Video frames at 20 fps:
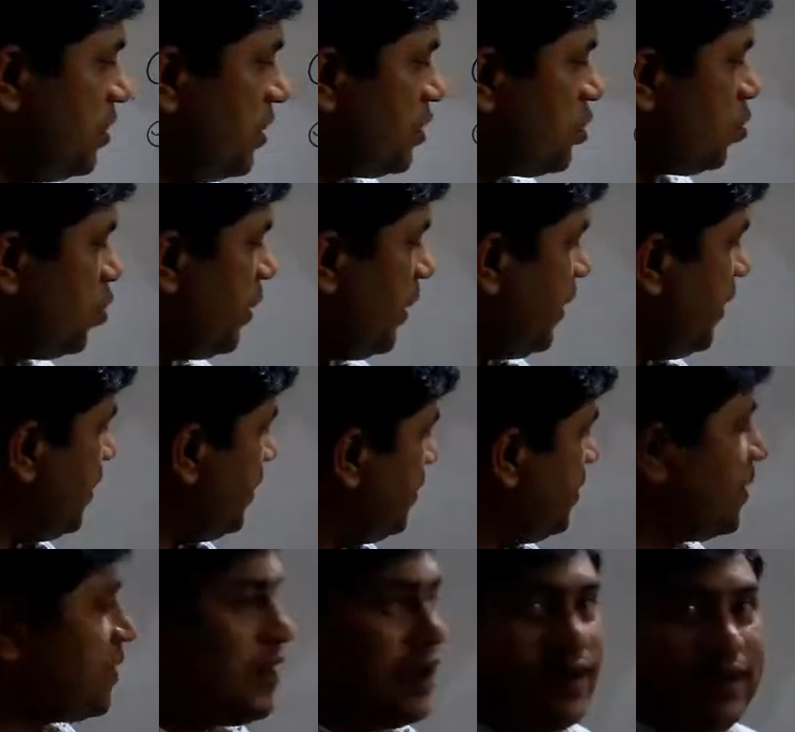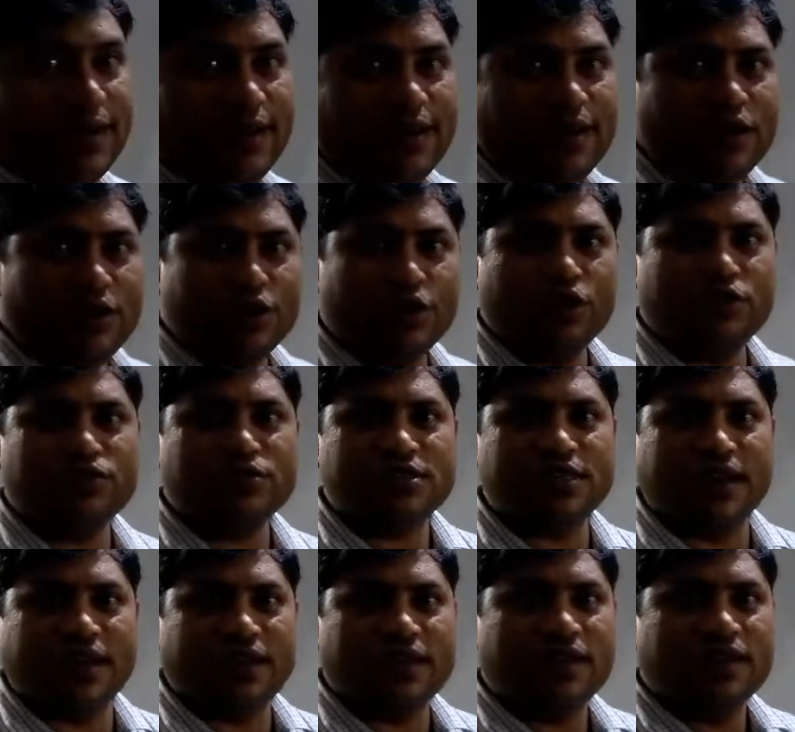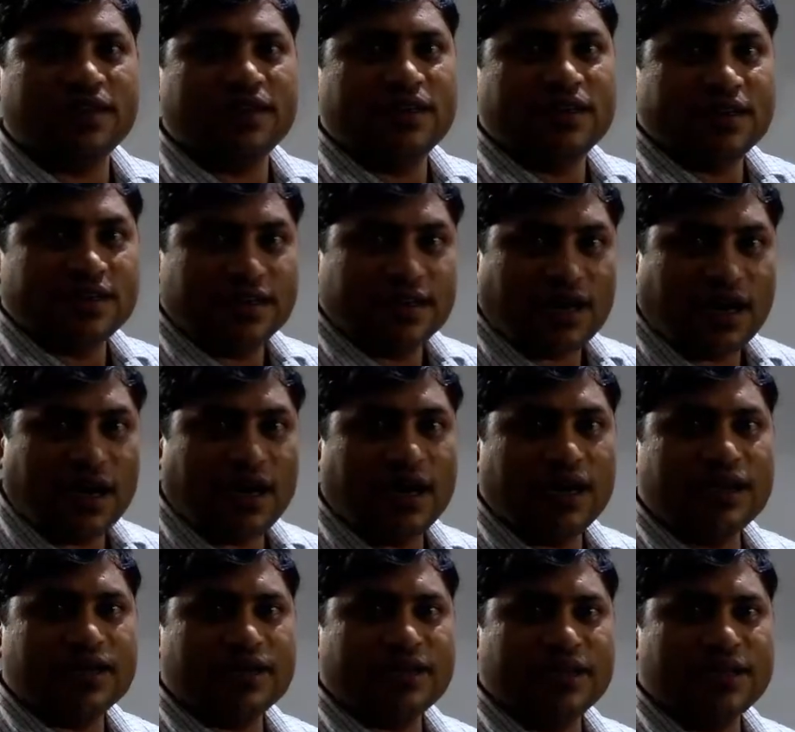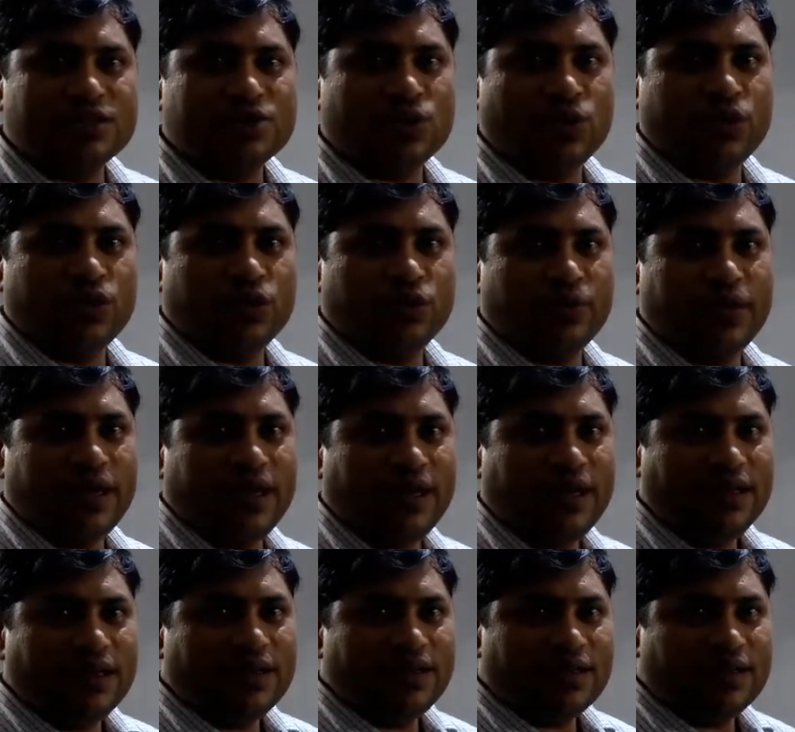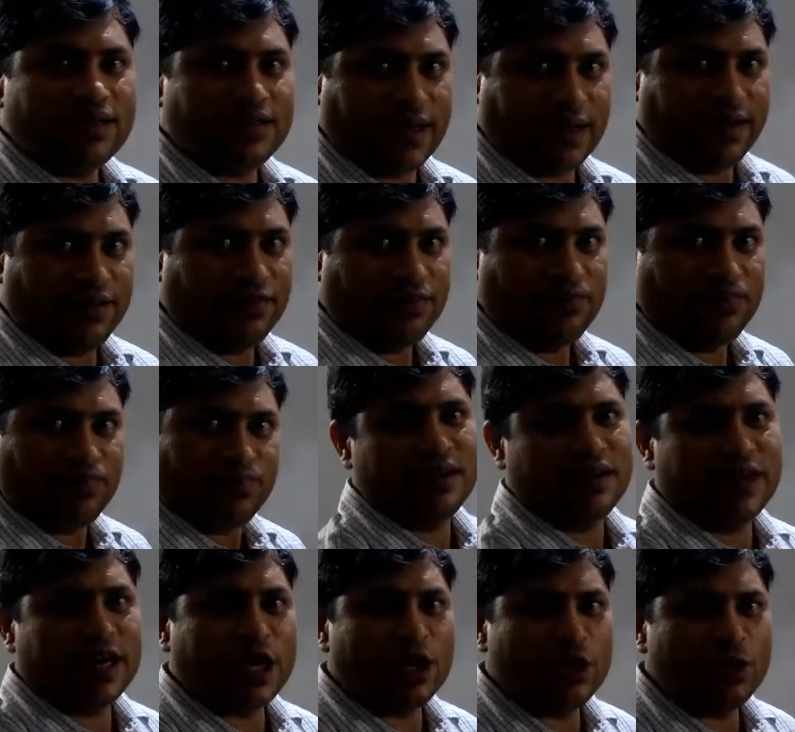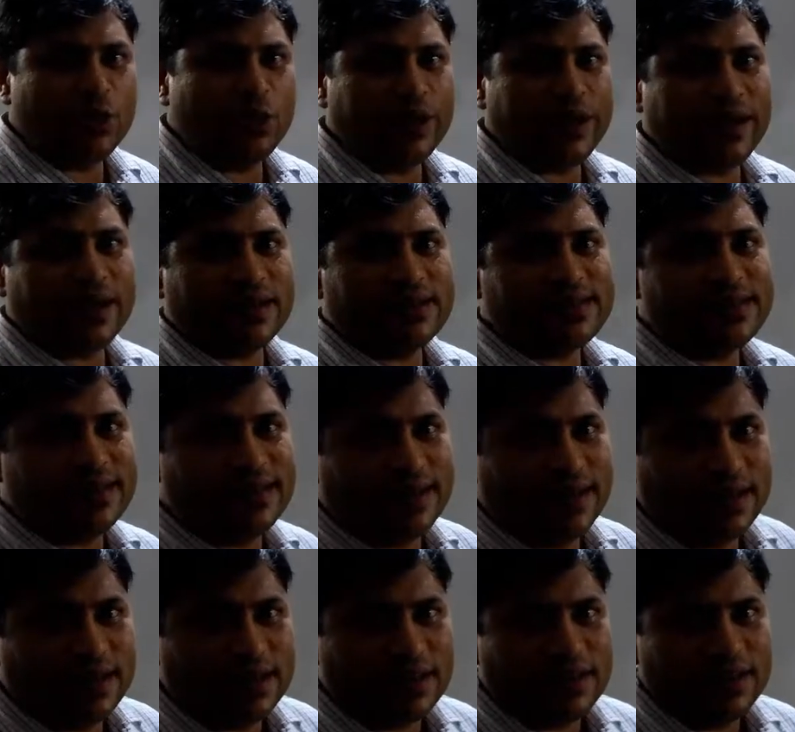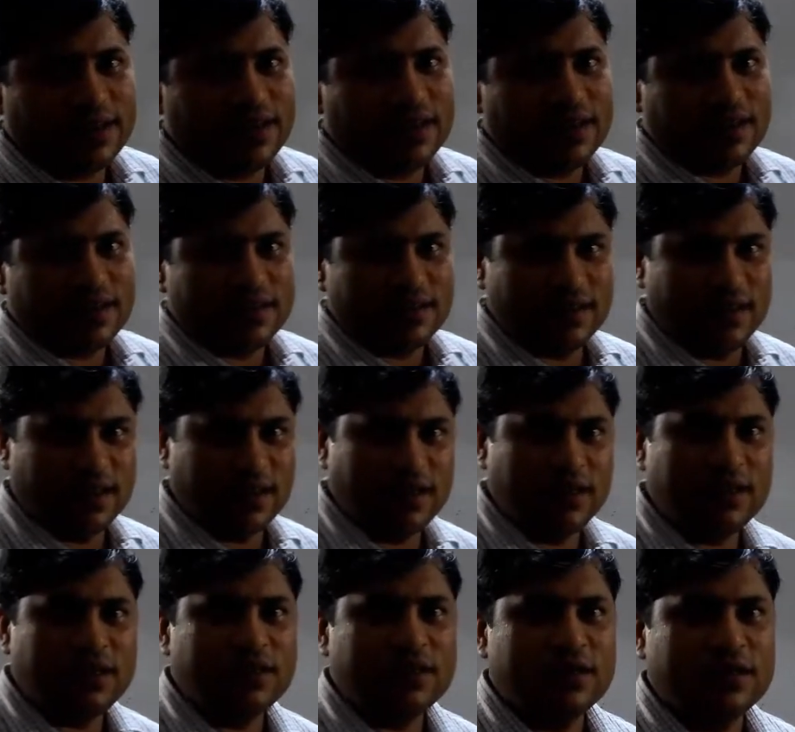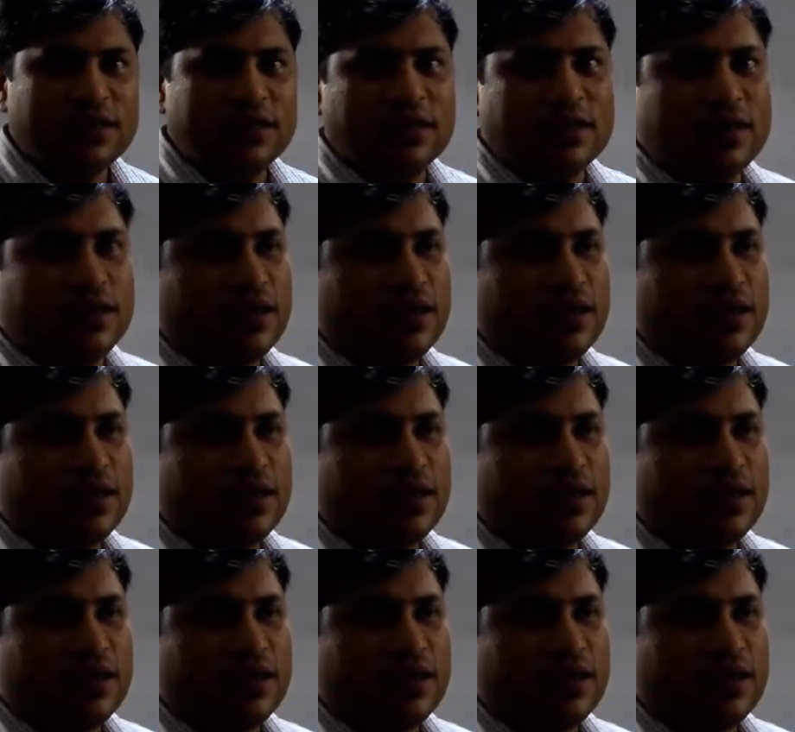this way the cardinality of set R is going to be 10. Now we consider the